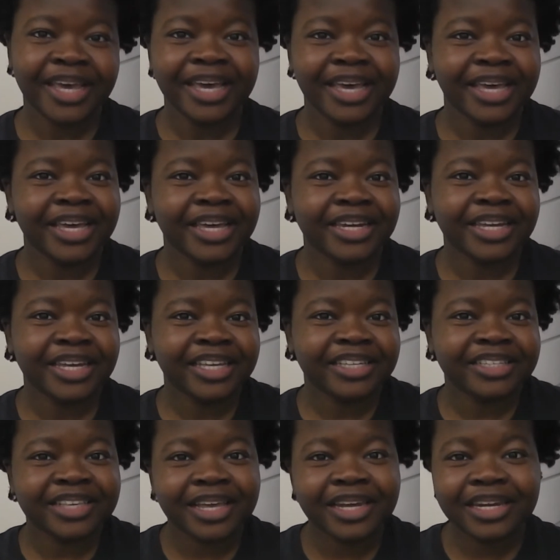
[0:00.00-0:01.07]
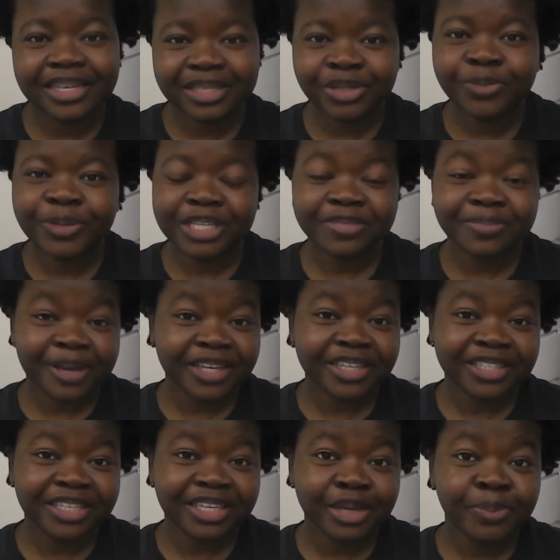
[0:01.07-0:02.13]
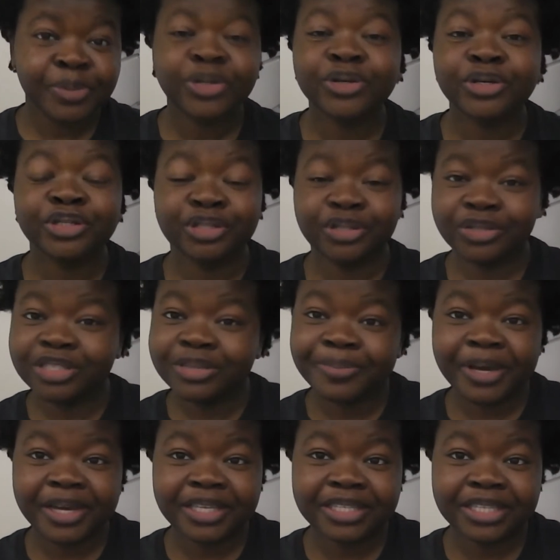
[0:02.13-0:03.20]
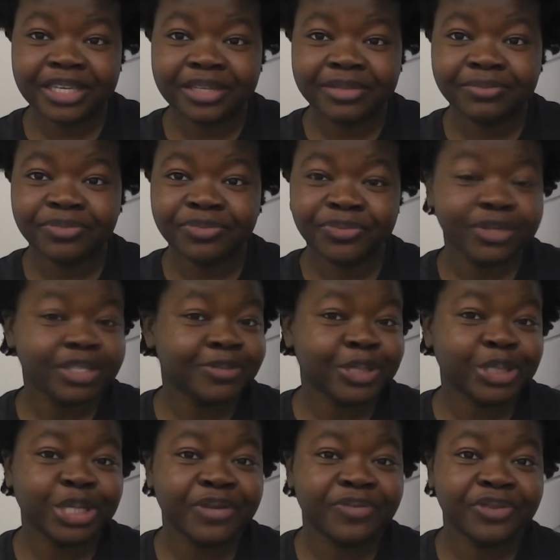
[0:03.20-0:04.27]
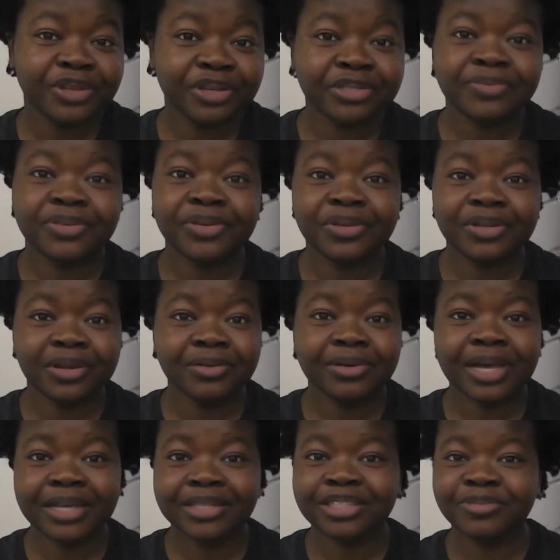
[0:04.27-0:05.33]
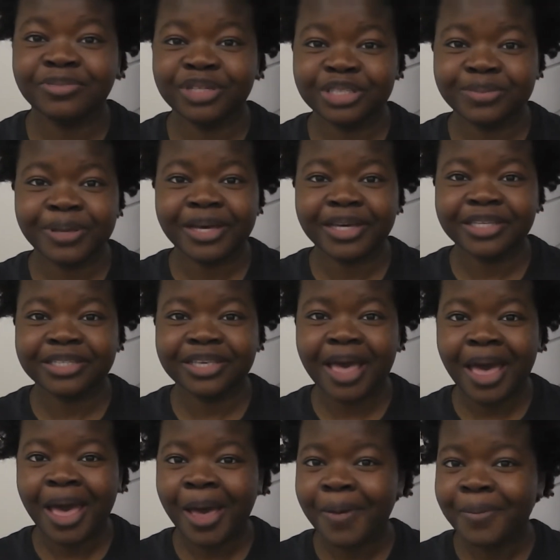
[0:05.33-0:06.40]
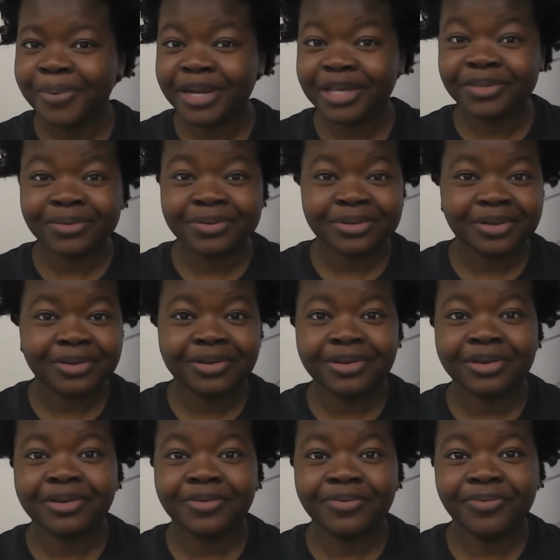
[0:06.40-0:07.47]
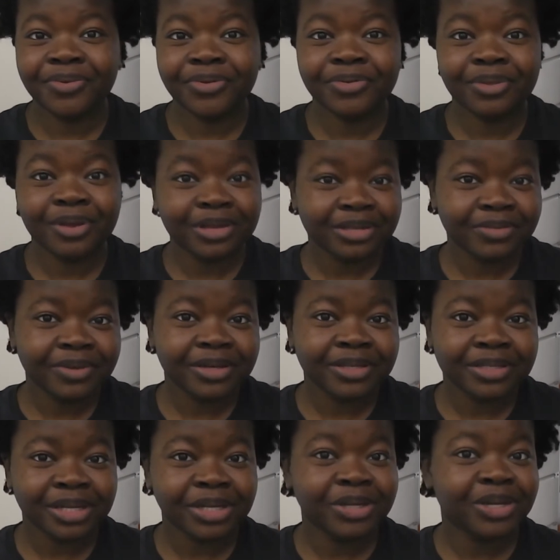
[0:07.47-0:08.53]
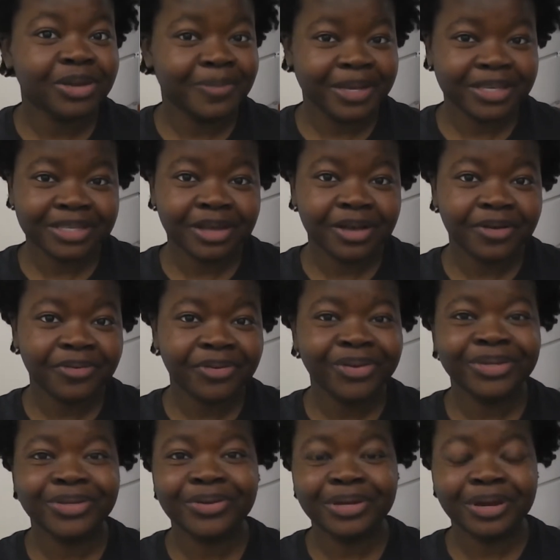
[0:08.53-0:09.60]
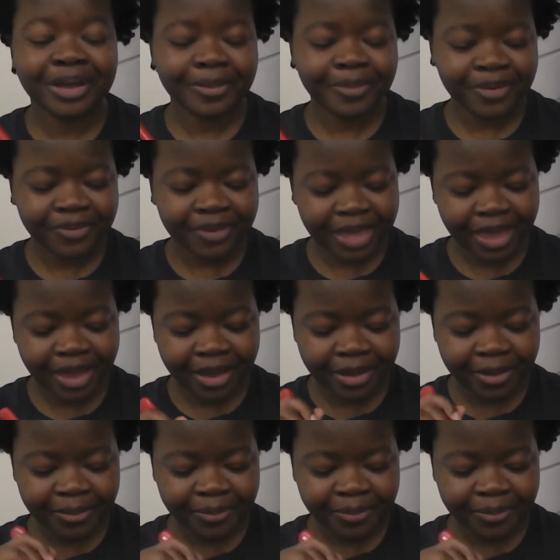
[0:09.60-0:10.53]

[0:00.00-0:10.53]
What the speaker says: it is a little bit spicy, but not too spicy, especially for those of you who don't like too much spice, but it's also good for those of us, including myself, who do like a bit of kick.